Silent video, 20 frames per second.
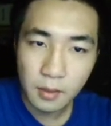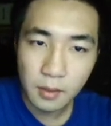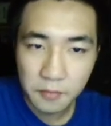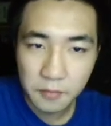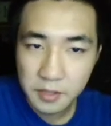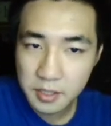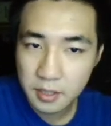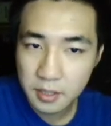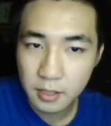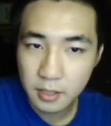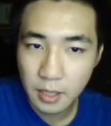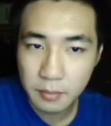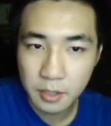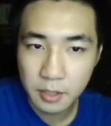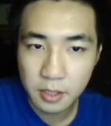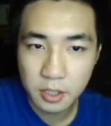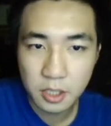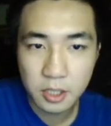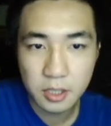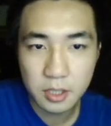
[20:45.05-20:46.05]
Physical
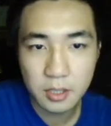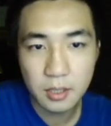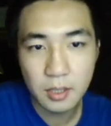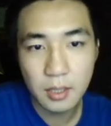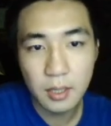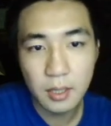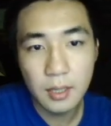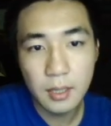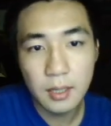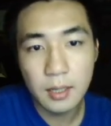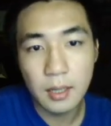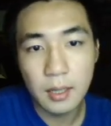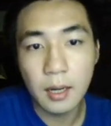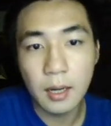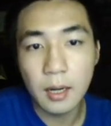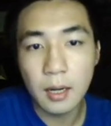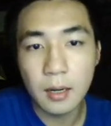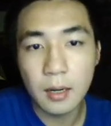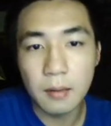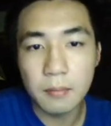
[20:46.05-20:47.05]
damage,
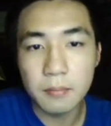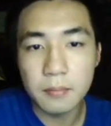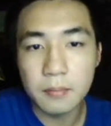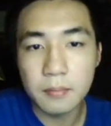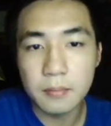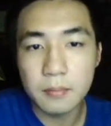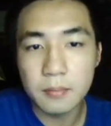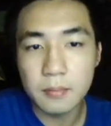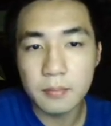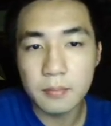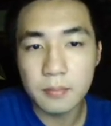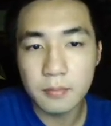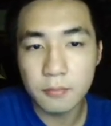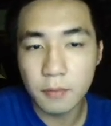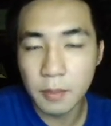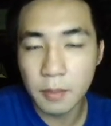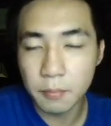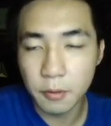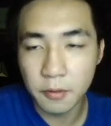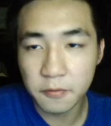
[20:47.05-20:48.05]

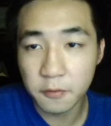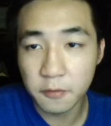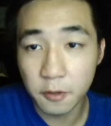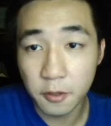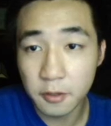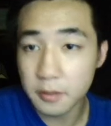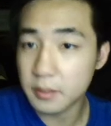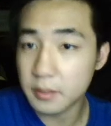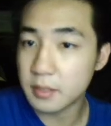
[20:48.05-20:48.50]
1.4.